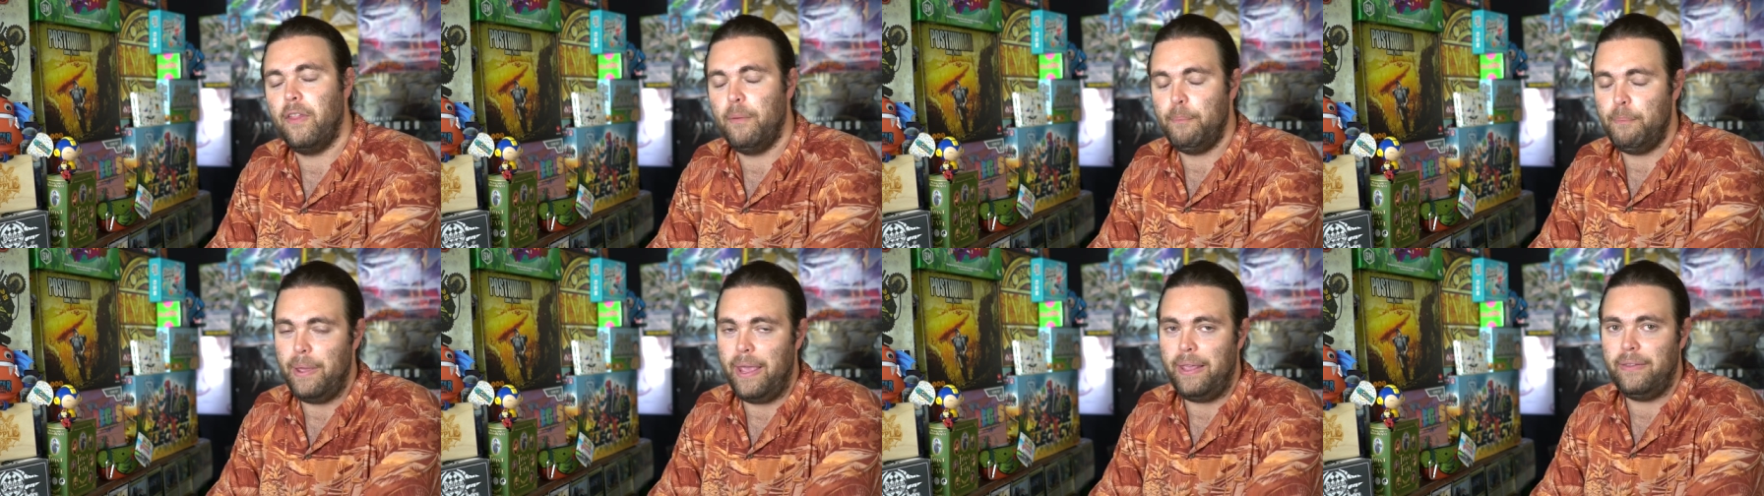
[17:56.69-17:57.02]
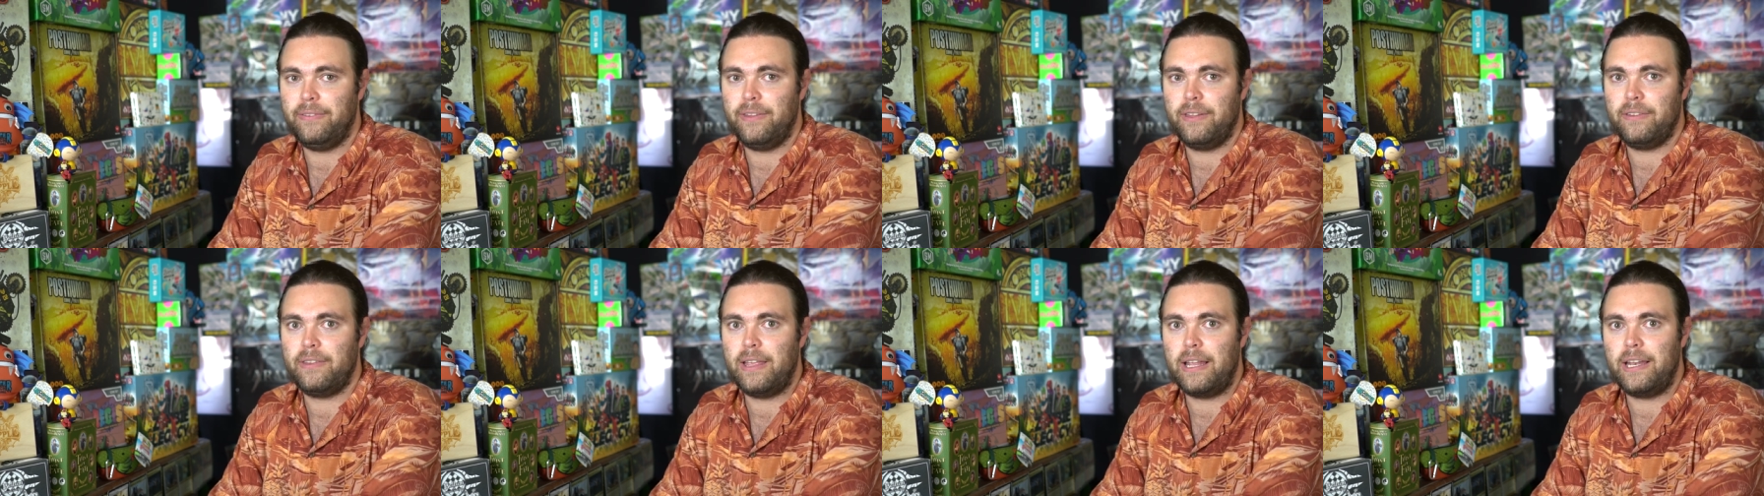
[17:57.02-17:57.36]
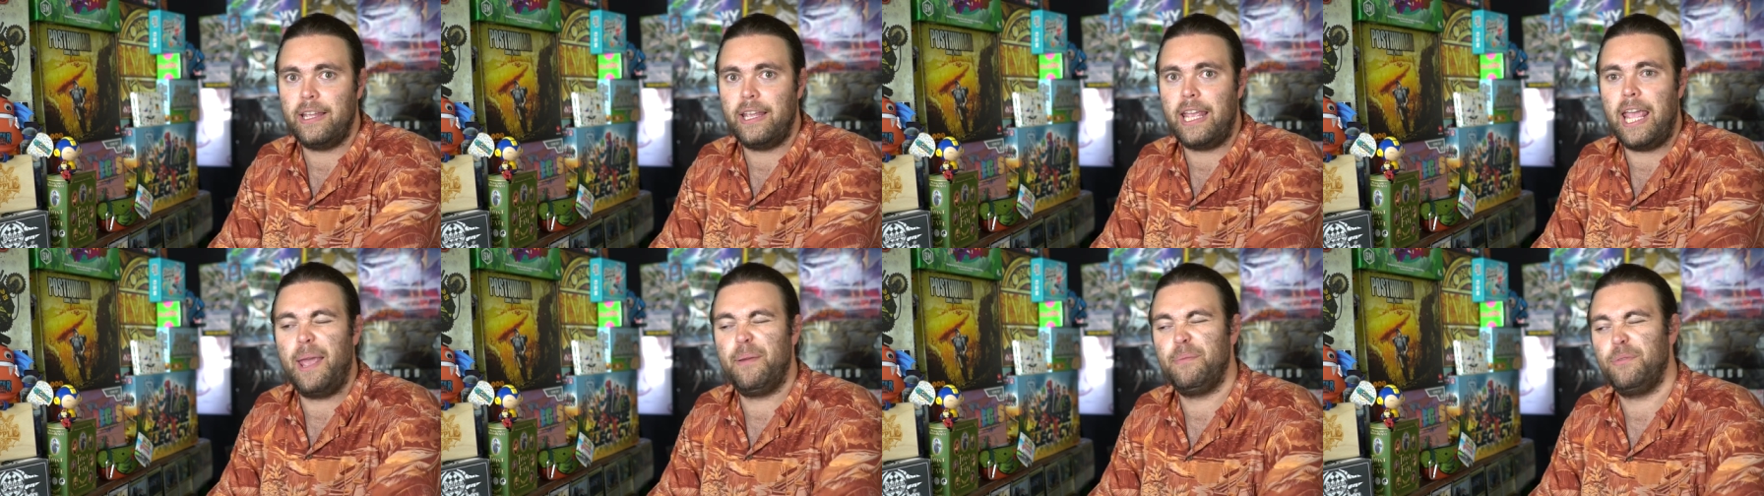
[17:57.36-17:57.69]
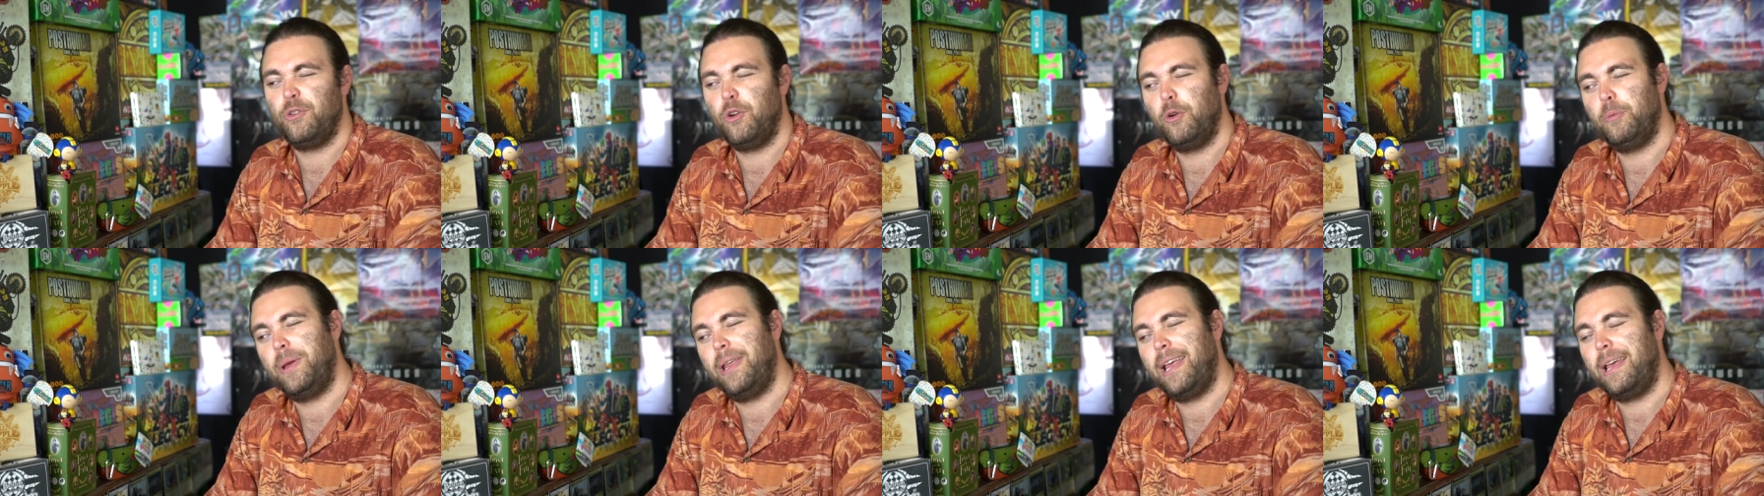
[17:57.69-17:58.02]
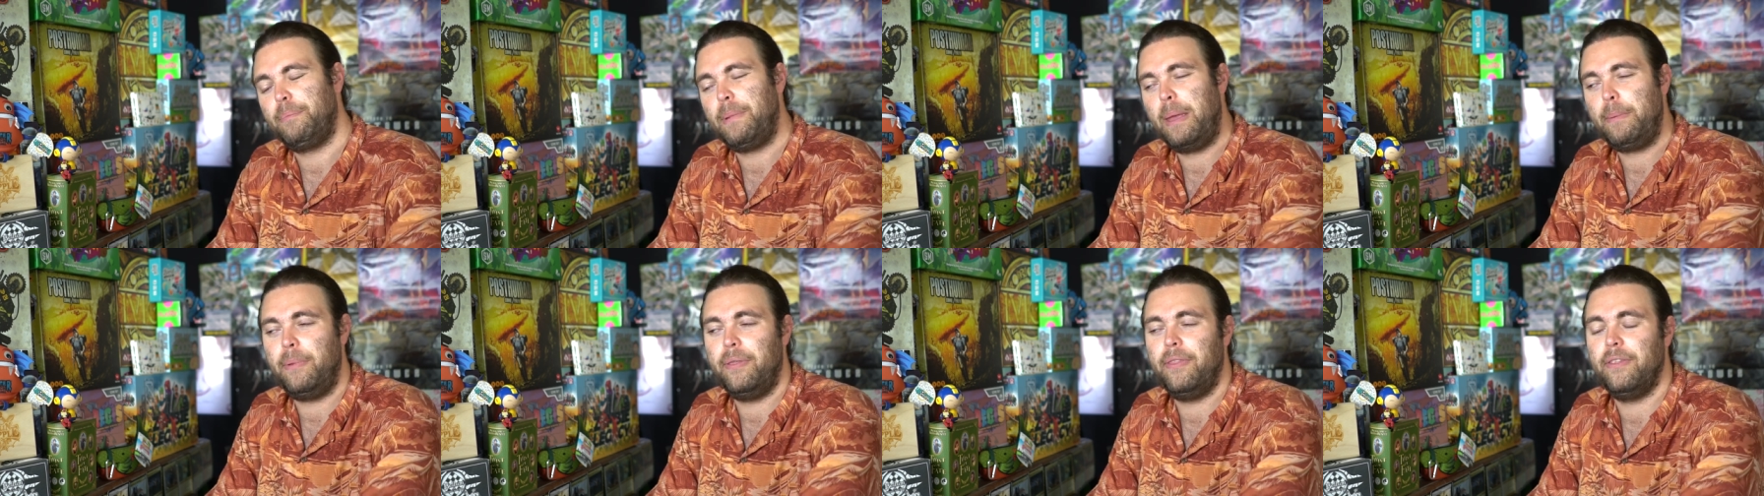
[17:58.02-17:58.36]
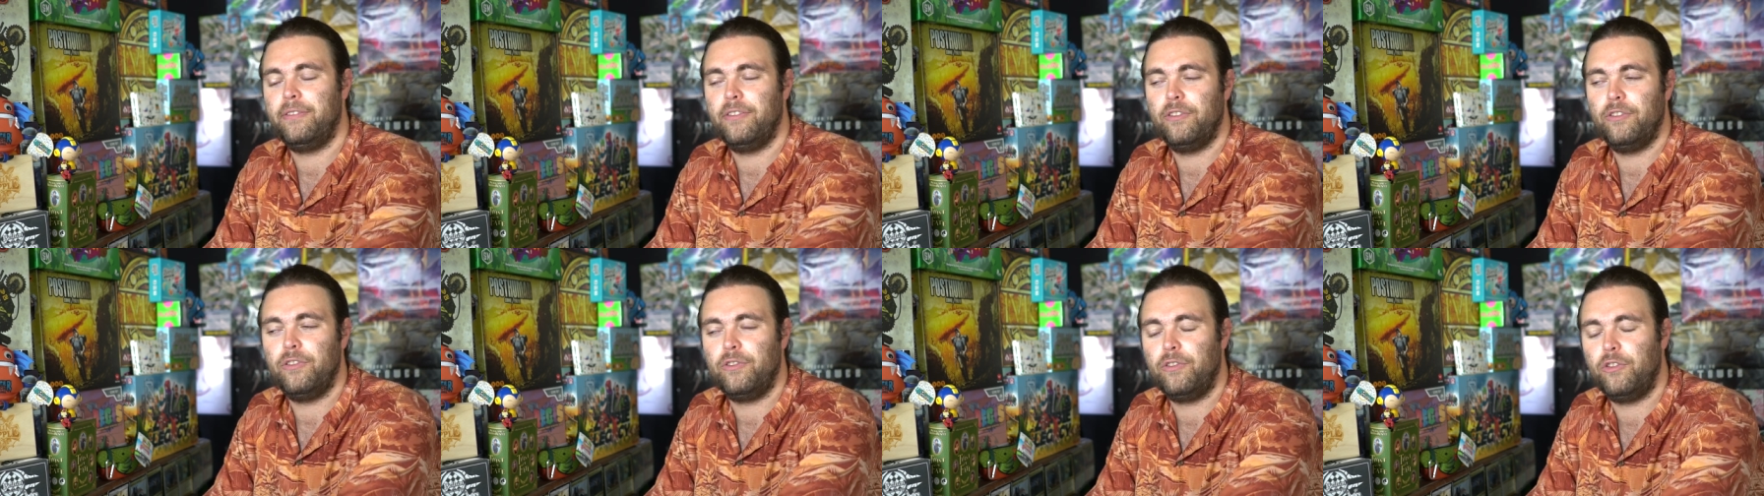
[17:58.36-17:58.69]
the basic side of games who will be like, maybe
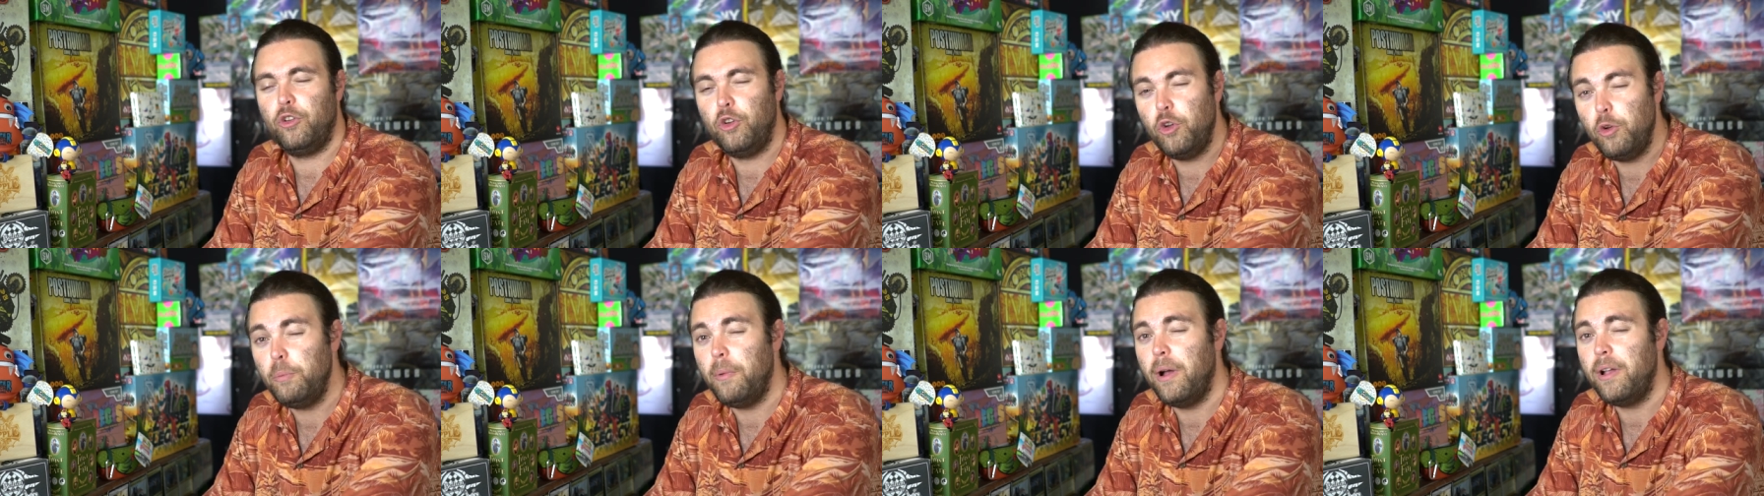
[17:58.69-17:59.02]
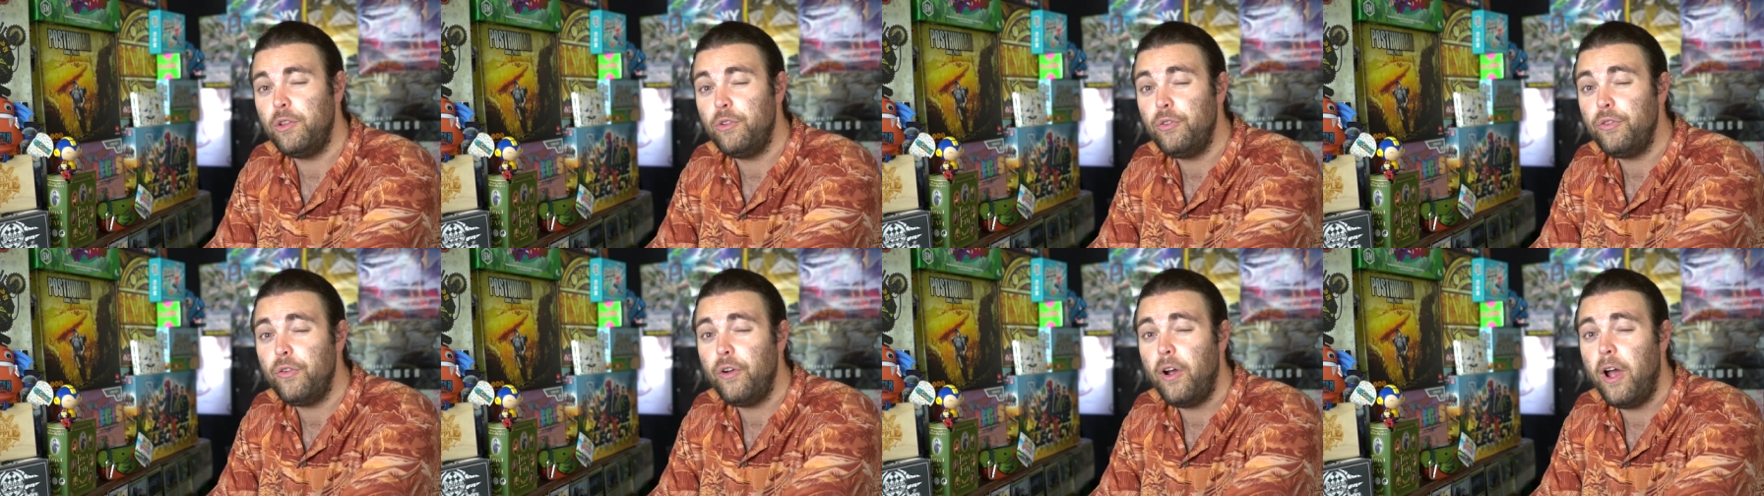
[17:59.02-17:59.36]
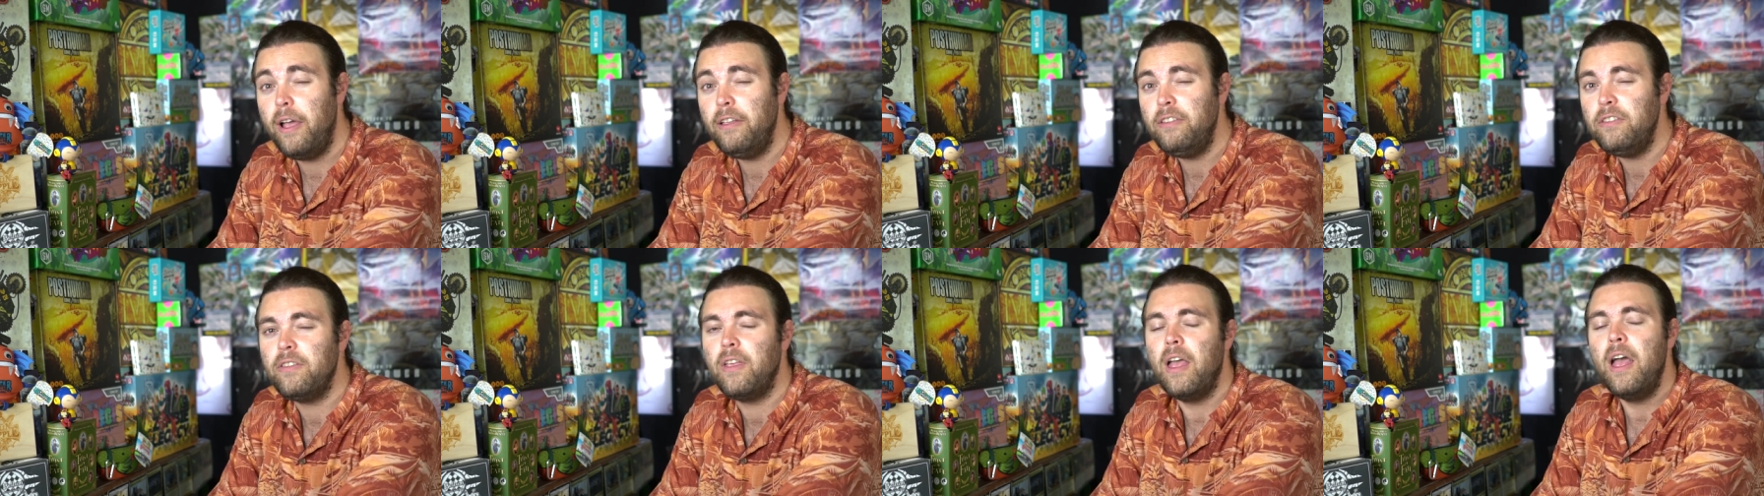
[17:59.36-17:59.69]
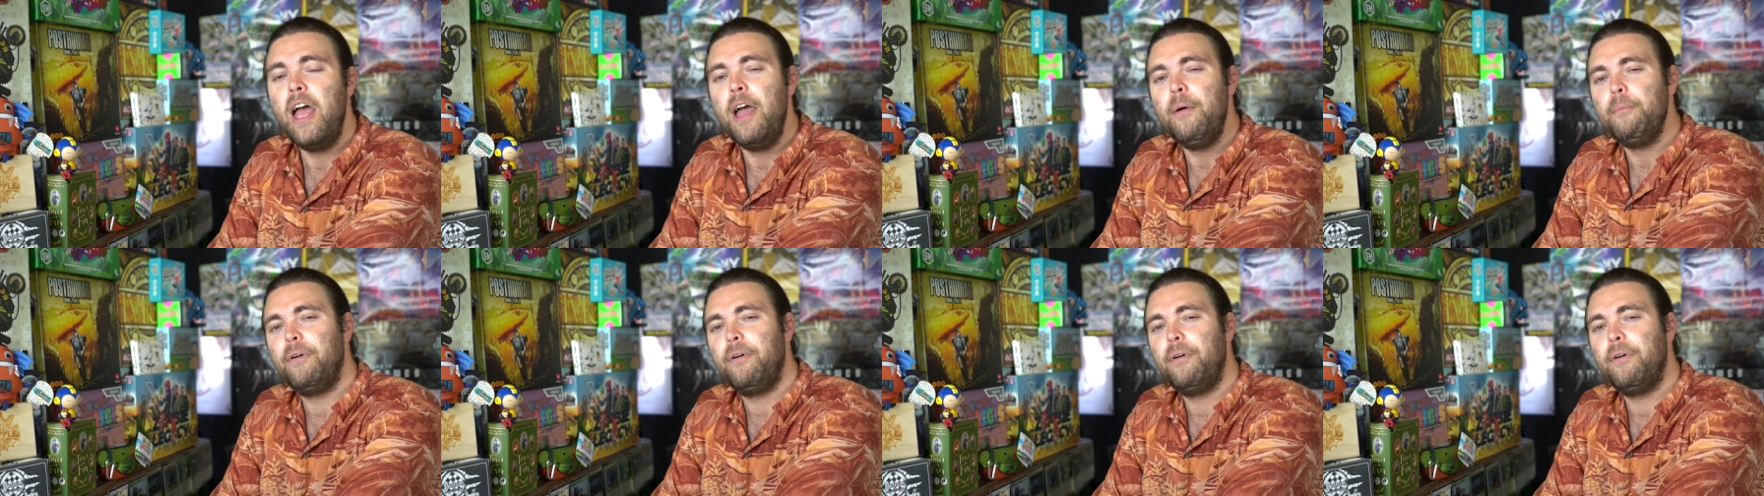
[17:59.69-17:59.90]
this is too much for us.